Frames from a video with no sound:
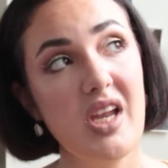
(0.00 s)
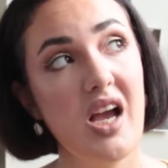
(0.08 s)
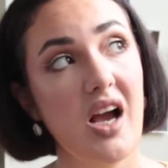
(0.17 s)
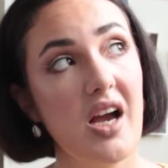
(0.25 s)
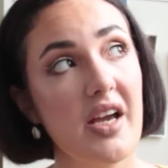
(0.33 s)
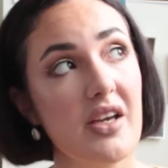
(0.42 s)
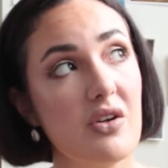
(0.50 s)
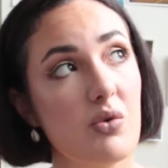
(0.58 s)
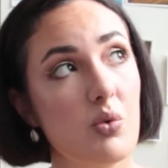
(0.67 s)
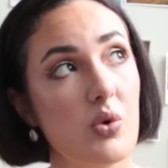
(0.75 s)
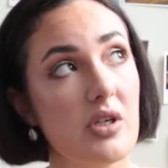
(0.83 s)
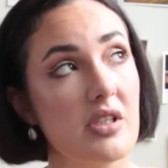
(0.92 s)
I
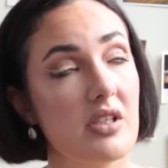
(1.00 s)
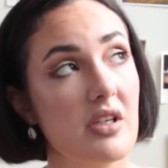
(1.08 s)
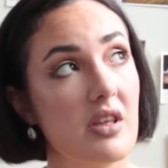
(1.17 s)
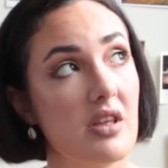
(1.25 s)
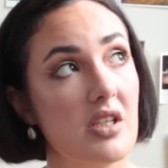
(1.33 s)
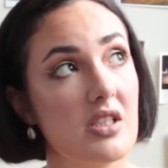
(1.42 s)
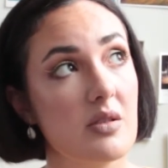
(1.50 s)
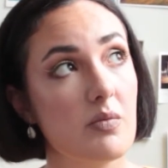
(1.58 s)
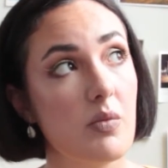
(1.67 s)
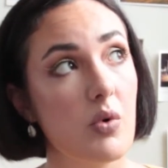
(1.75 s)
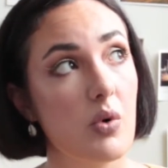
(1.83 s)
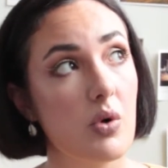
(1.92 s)
ordered this
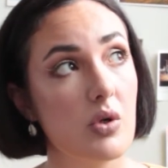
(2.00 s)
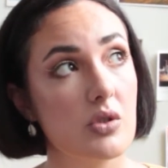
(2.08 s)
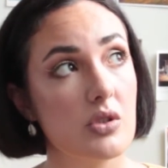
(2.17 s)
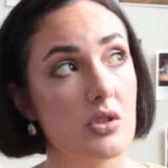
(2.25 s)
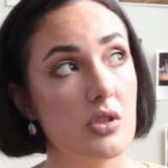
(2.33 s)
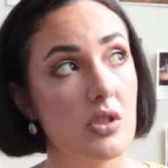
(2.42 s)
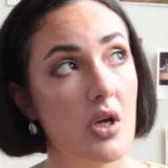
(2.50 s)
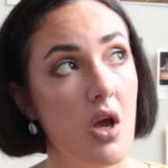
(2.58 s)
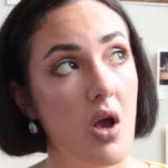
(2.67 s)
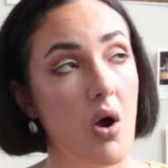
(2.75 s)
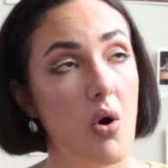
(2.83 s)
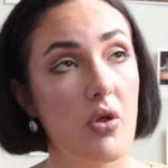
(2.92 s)
box
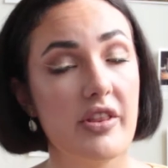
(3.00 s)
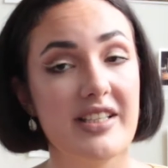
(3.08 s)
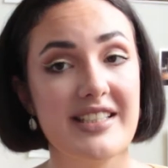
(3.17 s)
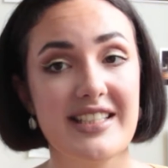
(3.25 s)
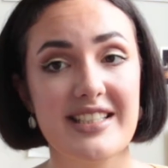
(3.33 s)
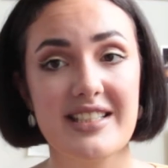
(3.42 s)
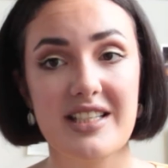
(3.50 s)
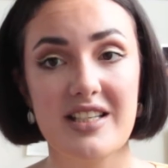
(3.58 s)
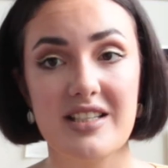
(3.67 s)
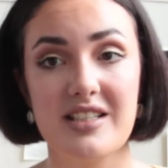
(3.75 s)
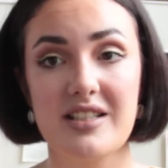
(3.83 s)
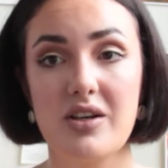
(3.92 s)
on the
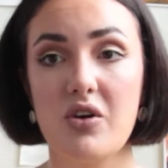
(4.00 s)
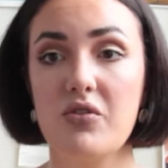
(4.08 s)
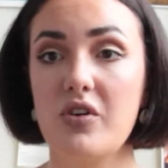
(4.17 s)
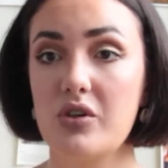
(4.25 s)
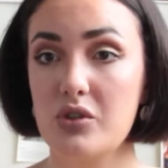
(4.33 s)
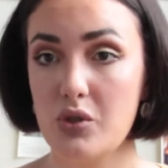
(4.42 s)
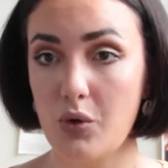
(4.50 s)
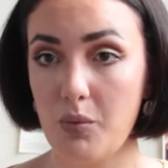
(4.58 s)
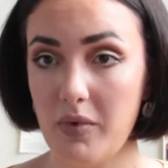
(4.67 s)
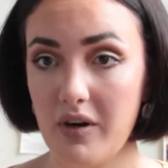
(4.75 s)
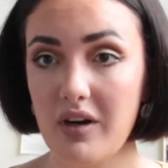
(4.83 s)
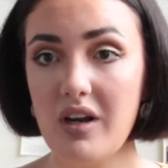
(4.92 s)
16th of
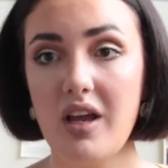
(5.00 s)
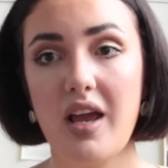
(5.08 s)
October,